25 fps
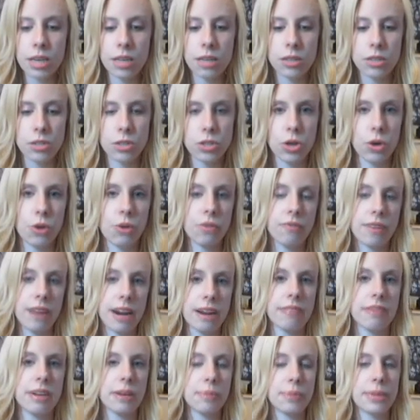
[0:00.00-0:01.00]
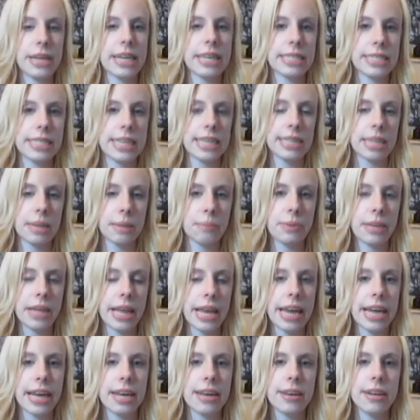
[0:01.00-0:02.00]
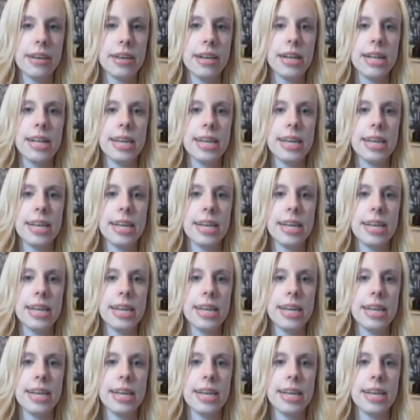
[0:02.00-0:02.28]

So for every place that they played,